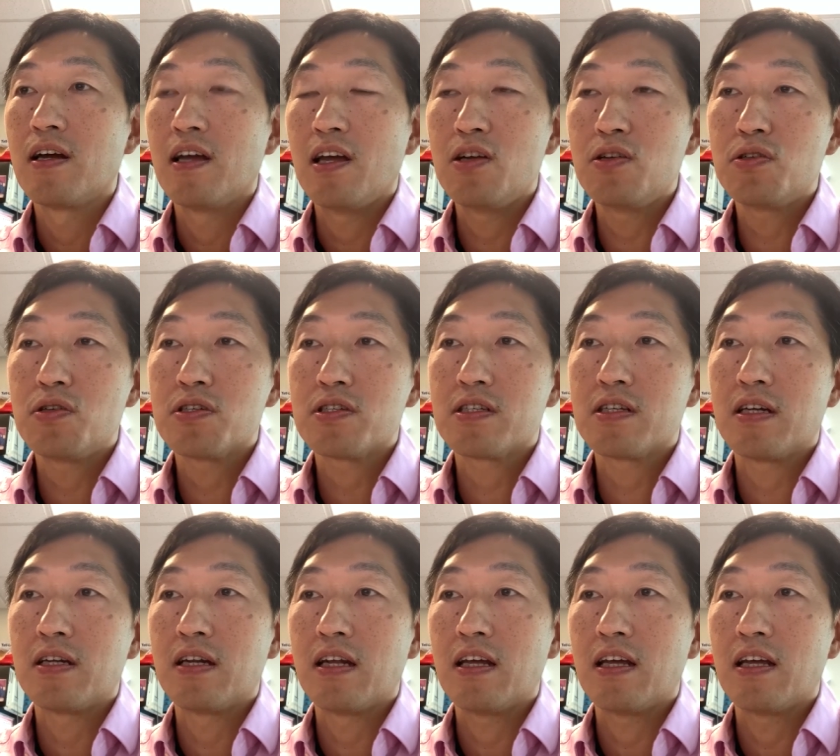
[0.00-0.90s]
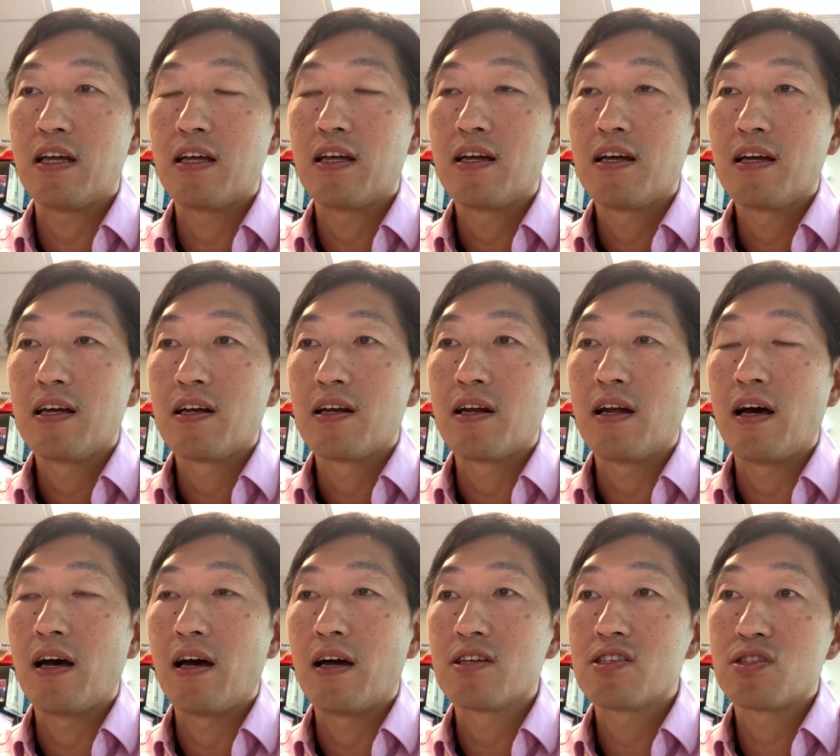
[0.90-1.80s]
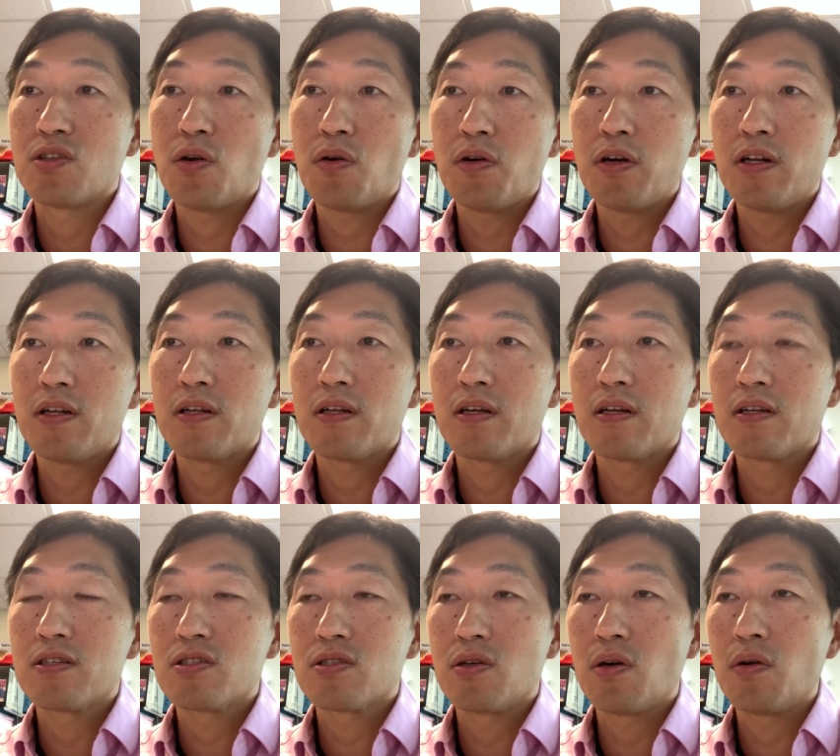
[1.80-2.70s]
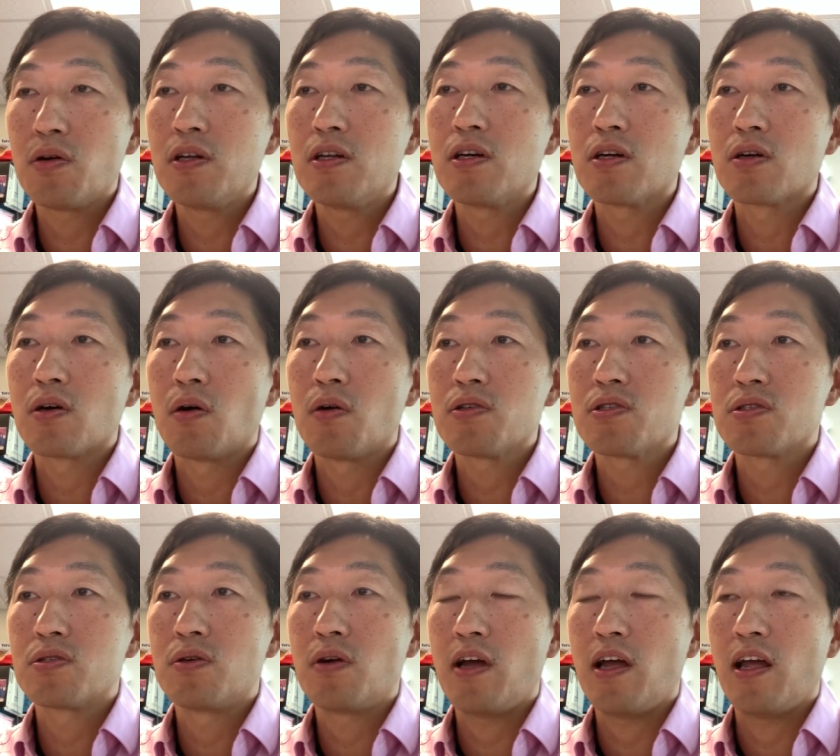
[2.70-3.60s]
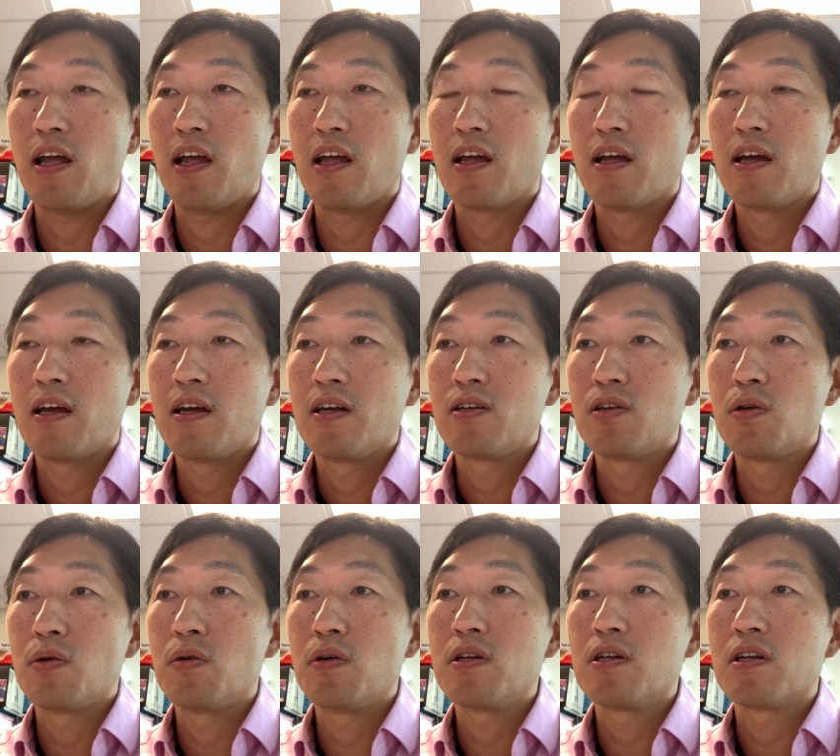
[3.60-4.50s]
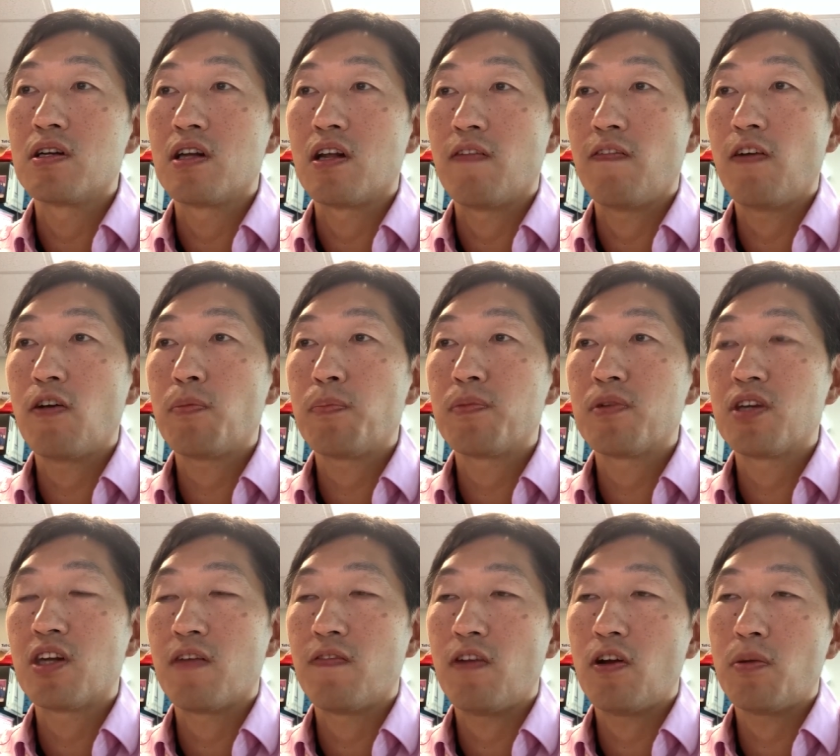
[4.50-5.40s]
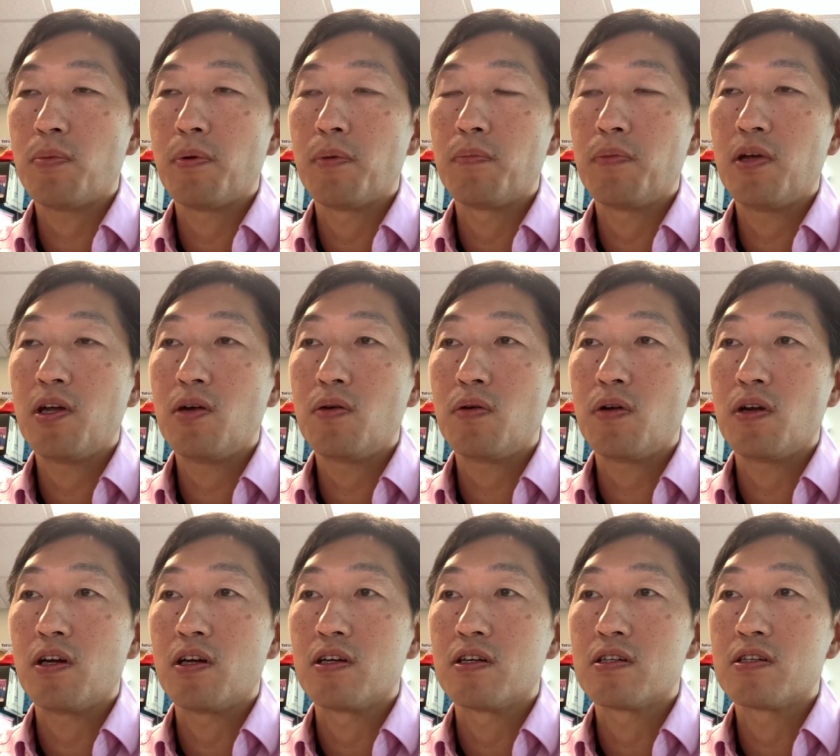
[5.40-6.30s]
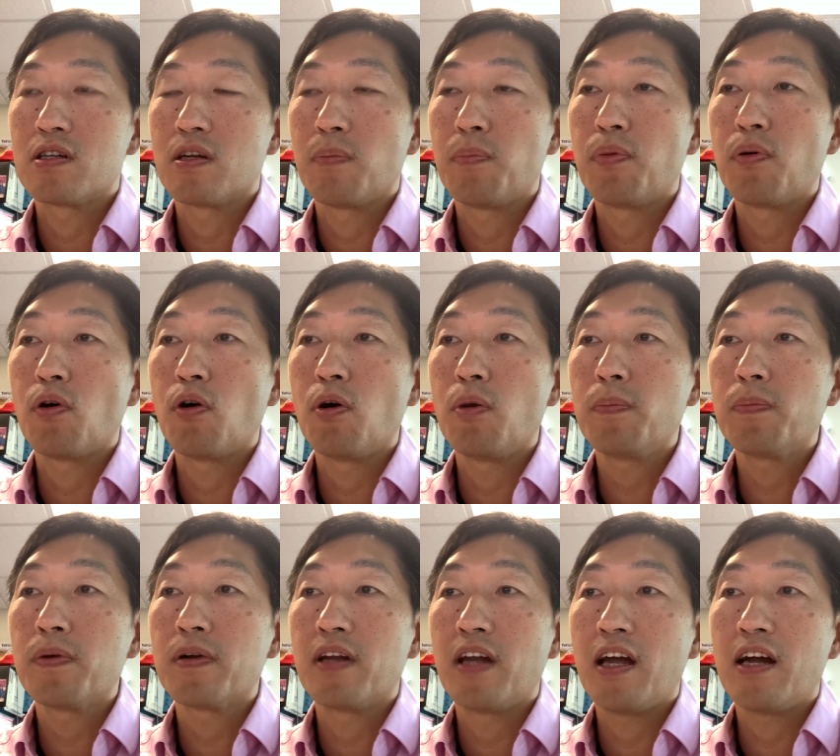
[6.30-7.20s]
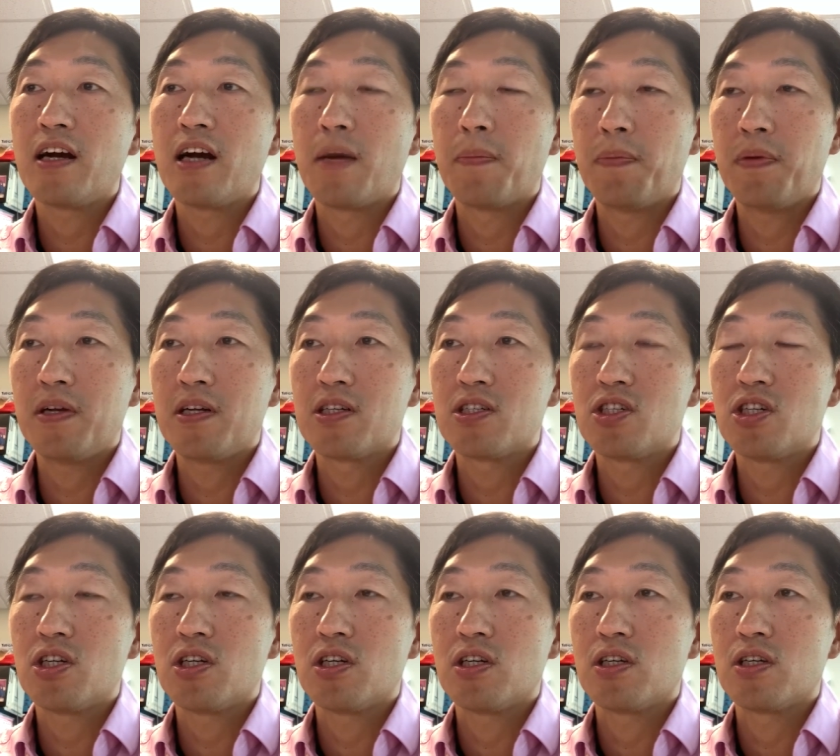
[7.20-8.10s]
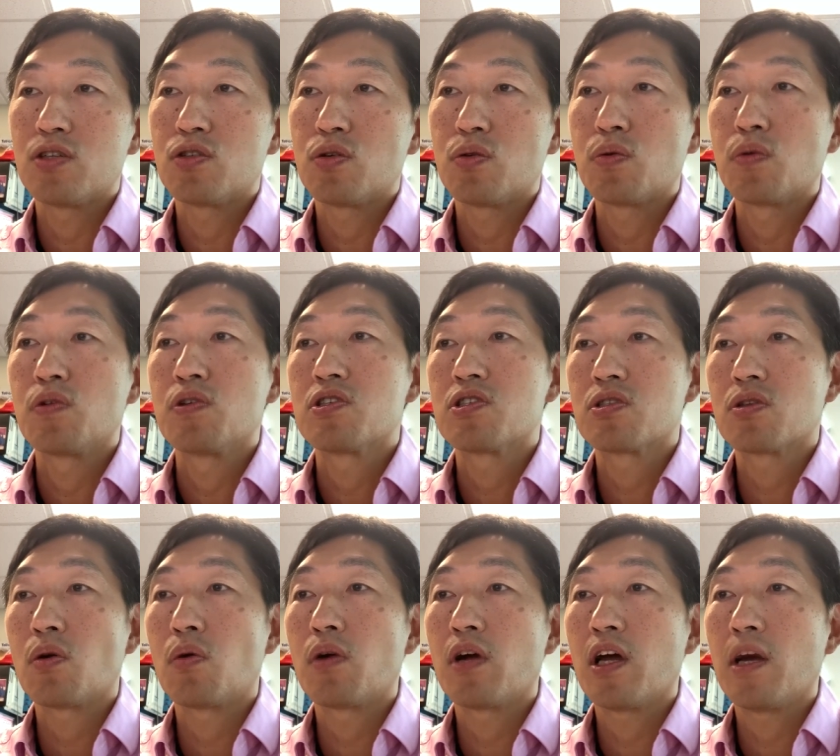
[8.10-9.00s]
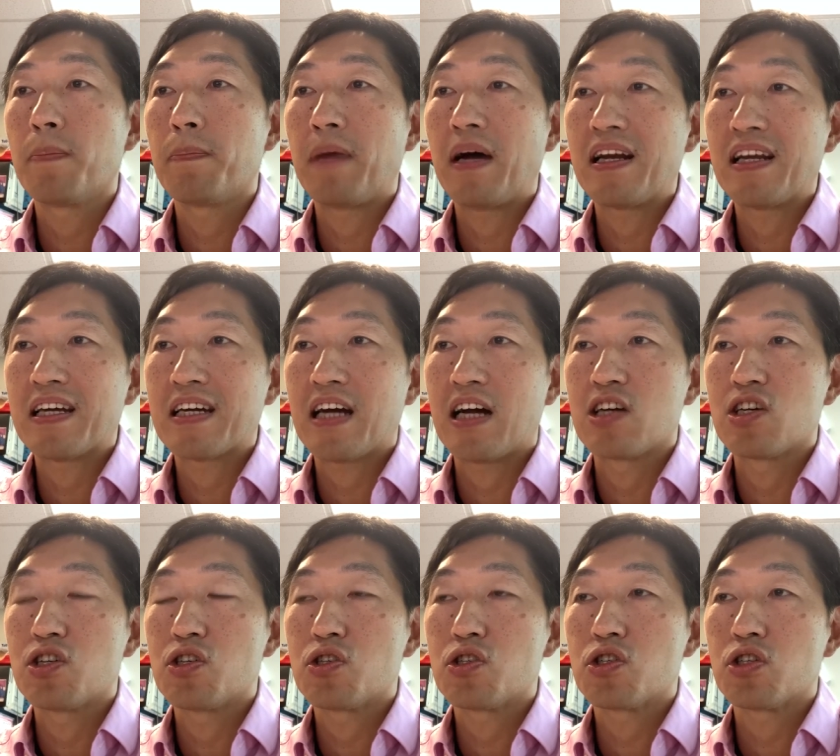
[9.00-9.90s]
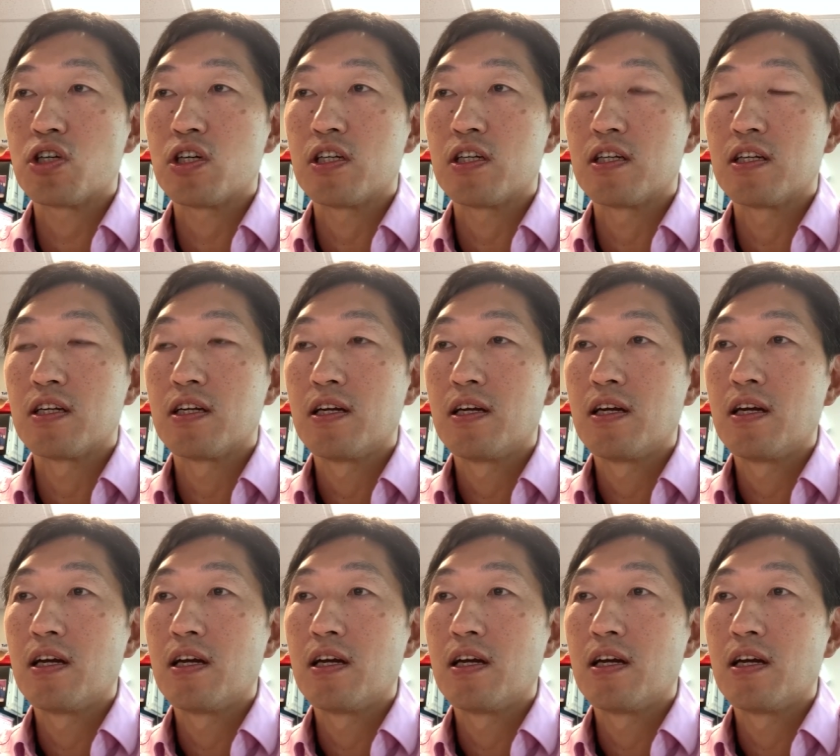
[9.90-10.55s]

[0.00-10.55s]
Interestingly, uh, slowing the growth rate during the de- development period prompt their ability to restore their body condition